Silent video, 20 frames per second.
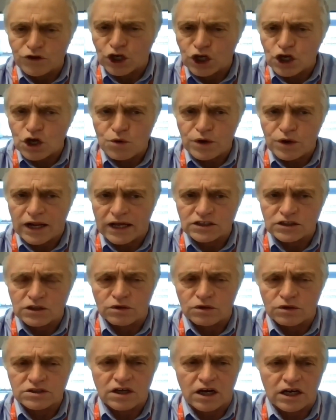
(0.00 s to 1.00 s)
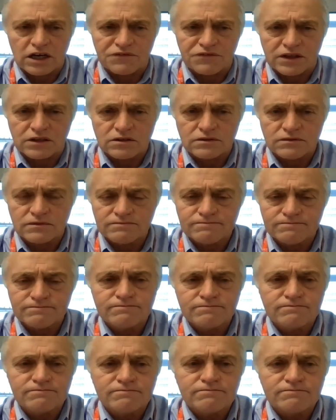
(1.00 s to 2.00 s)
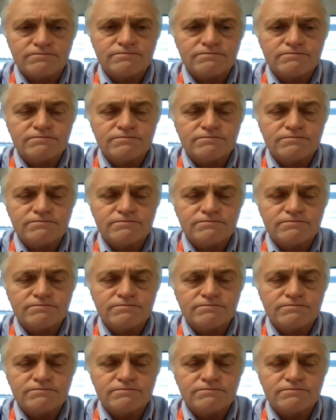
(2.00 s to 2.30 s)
Or was that go on the Q and answer what side of it?